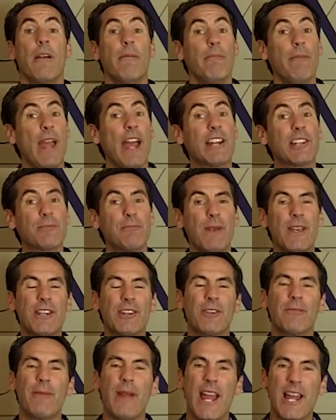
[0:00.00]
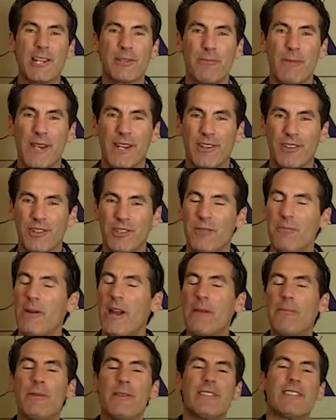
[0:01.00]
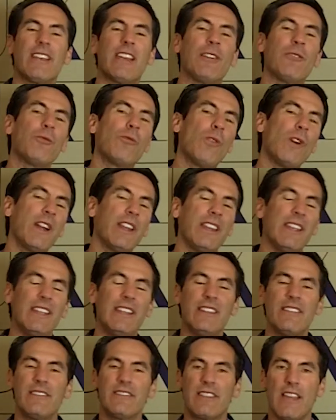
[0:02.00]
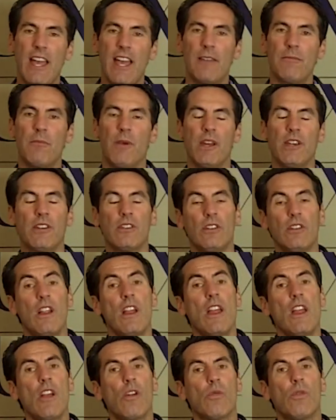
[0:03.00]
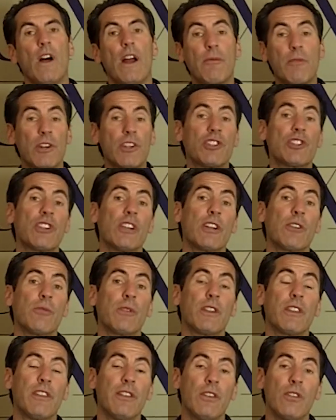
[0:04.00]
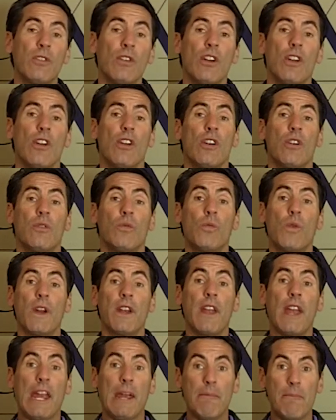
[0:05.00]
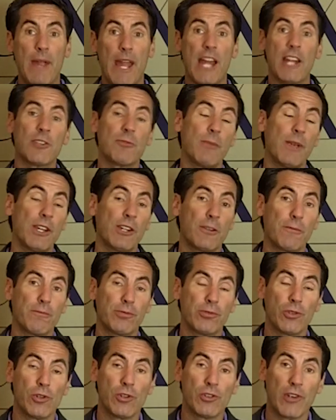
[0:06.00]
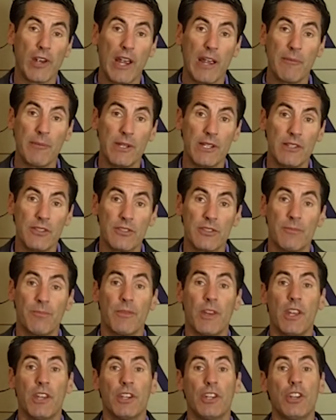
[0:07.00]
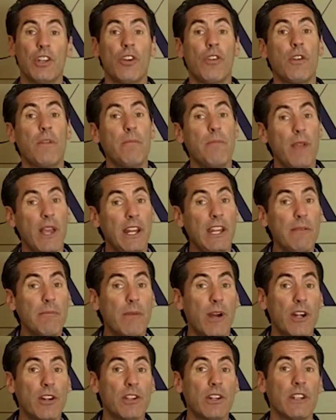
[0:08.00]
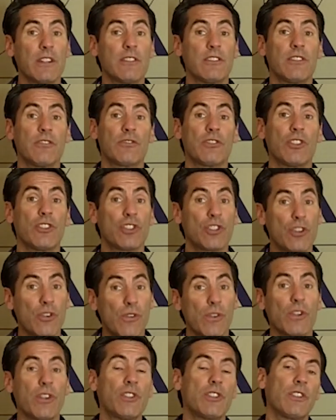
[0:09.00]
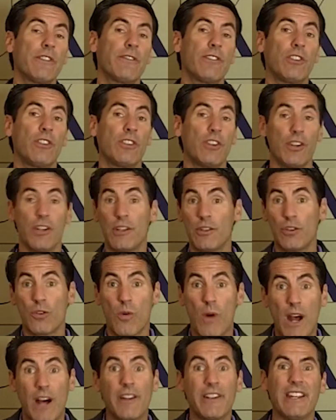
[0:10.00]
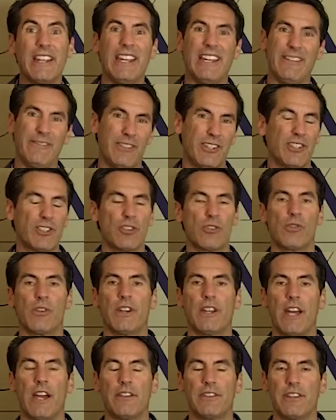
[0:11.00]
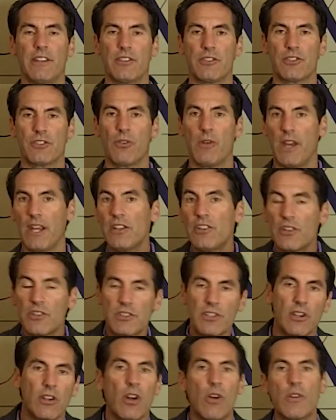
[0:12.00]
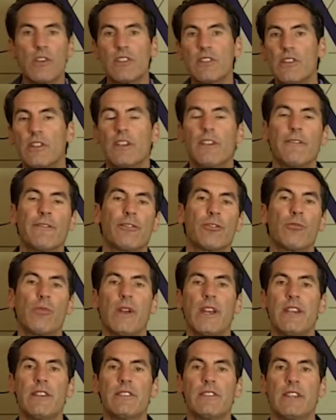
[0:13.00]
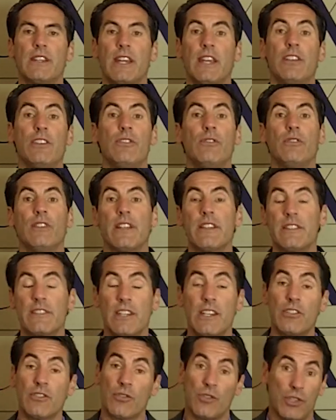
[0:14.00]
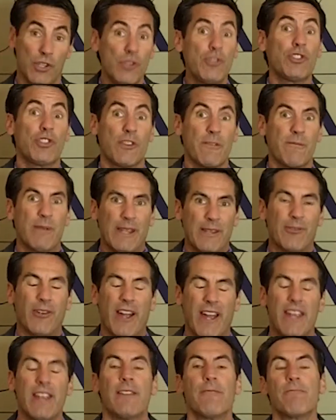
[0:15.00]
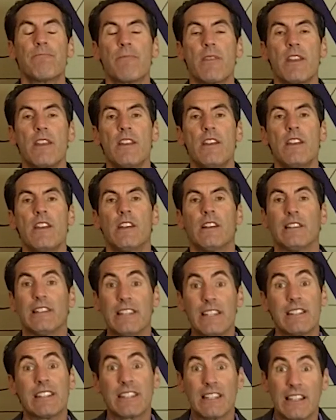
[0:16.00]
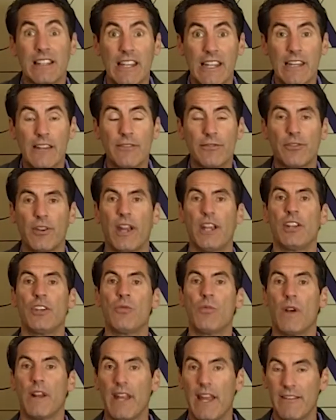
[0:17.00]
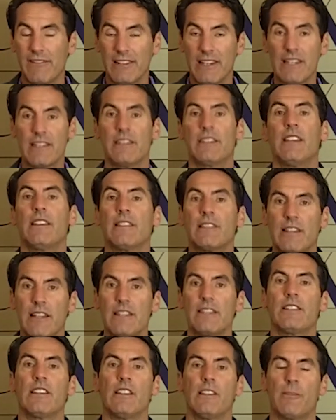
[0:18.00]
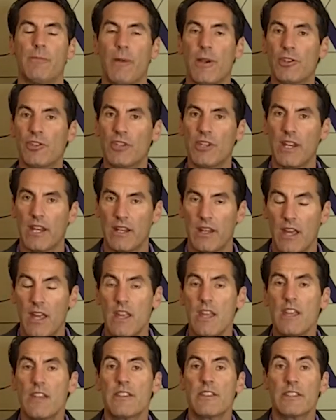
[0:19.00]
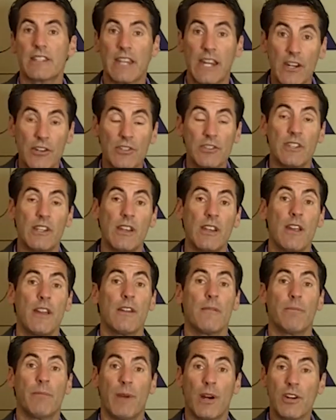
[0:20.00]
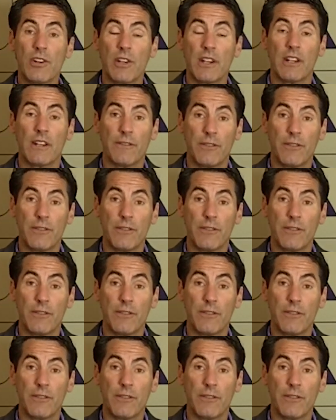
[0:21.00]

Matchmaker, matchmaker. You might be saying, what is that, Michael? Well, I want to share with you what a matchmaker program is. You know, in many markets, there's a shortage of good quality inventory out there. So agents are always looking for ways to get new listings, or you should be, right? List to live, right? You want to have listings, listings, especially in a scarcity market.